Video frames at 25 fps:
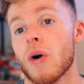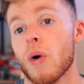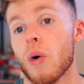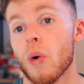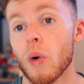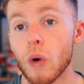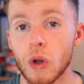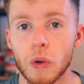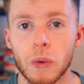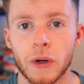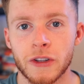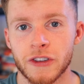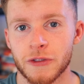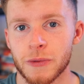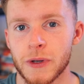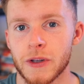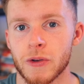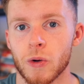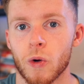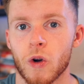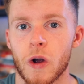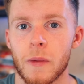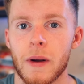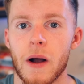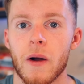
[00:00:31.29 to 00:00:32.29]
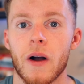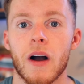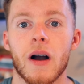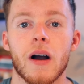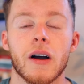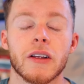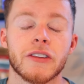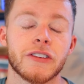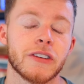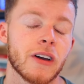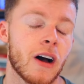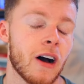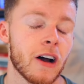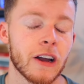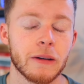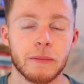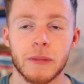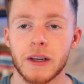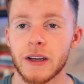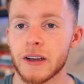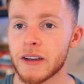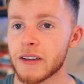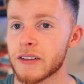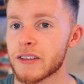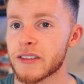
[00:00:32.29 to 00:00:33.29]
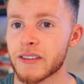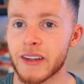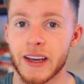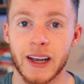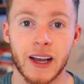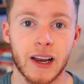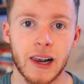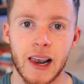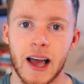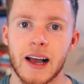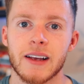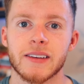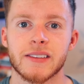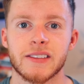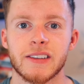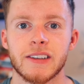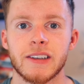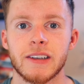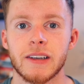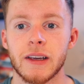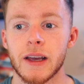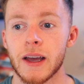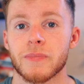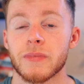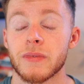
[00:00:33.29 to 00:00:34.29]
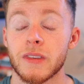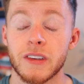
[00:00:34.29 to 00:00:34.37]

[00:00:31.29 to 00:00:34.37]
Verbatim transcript: All the ones we talk about are timeless, they're classy.